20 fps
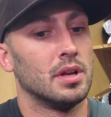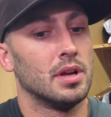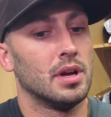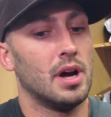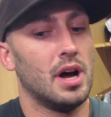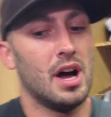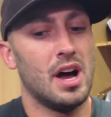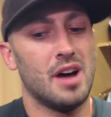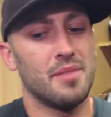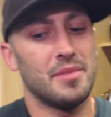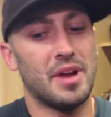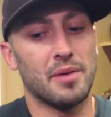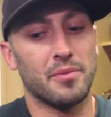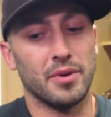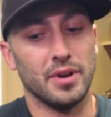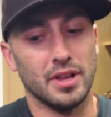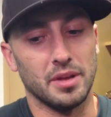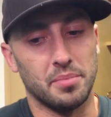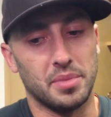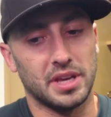Not
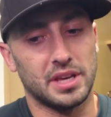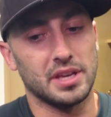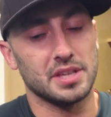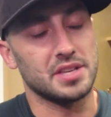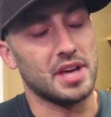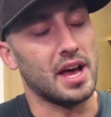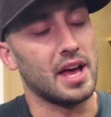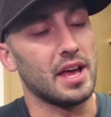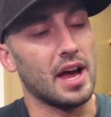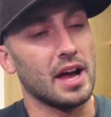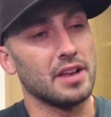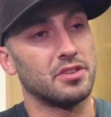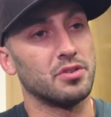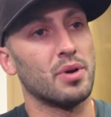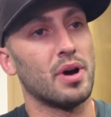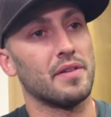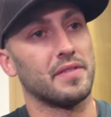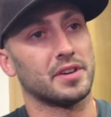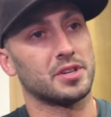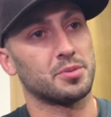really, because I do
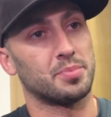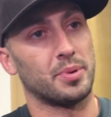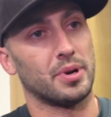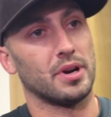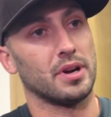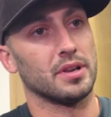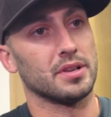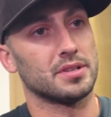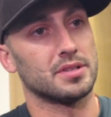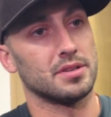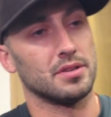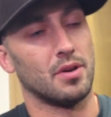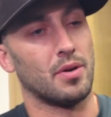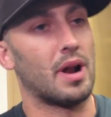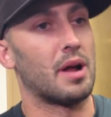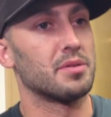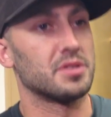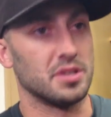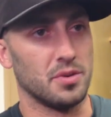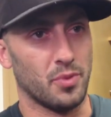have experience. You know,
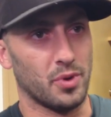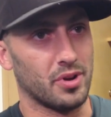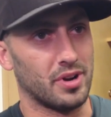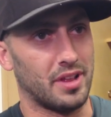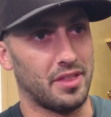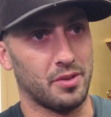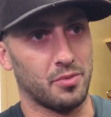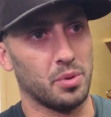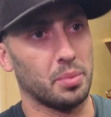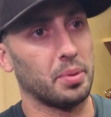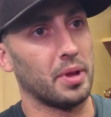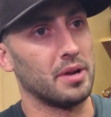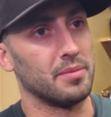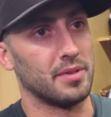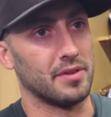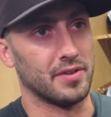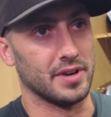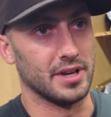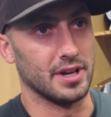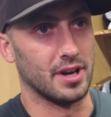when I was in New England, I think we played him
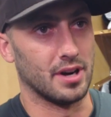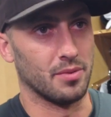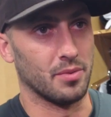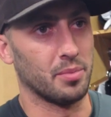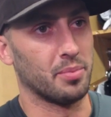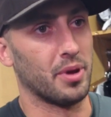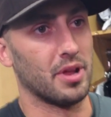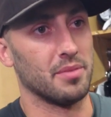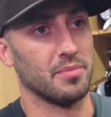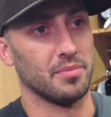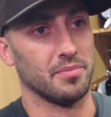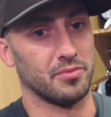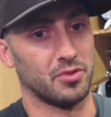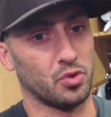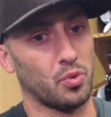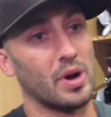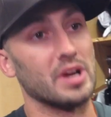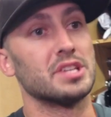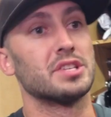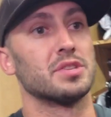every year. We played him
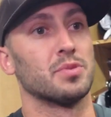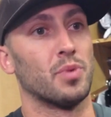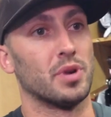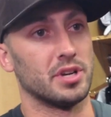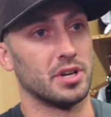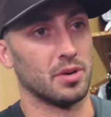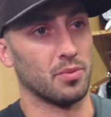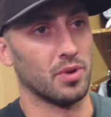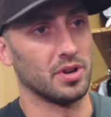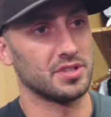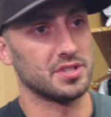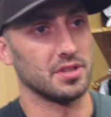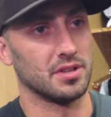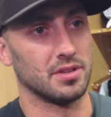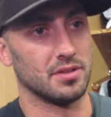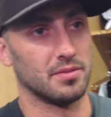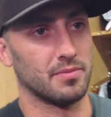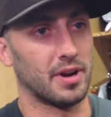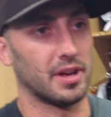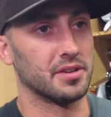twice one year, once in
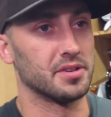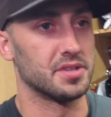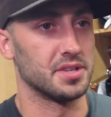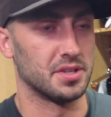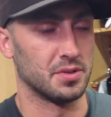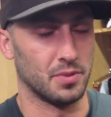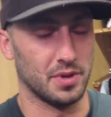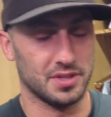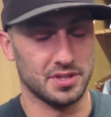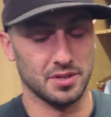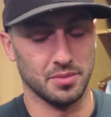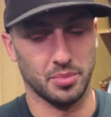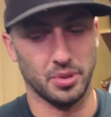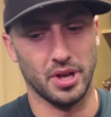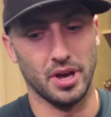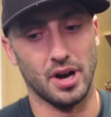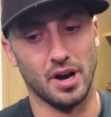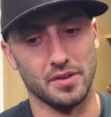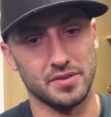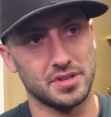the regular season, once in the
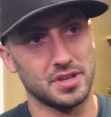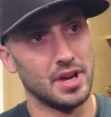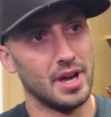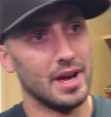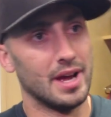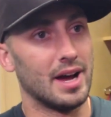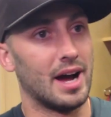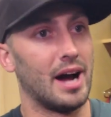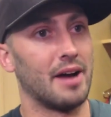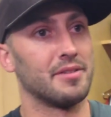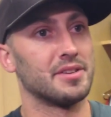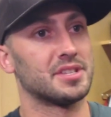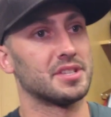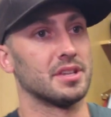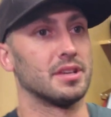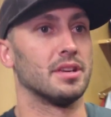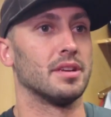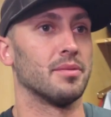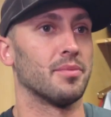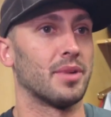playoffs.
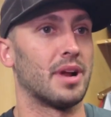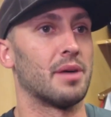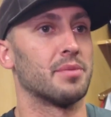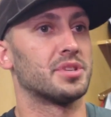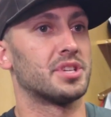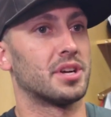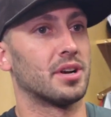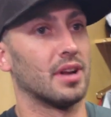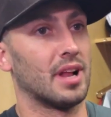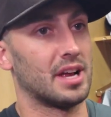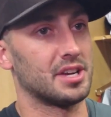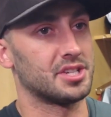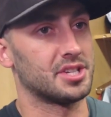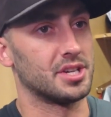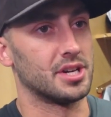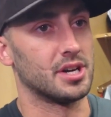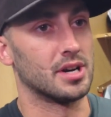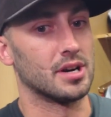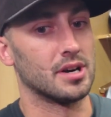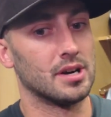Obviously, when I was here last
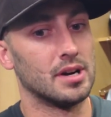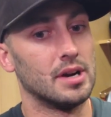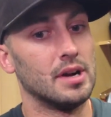year,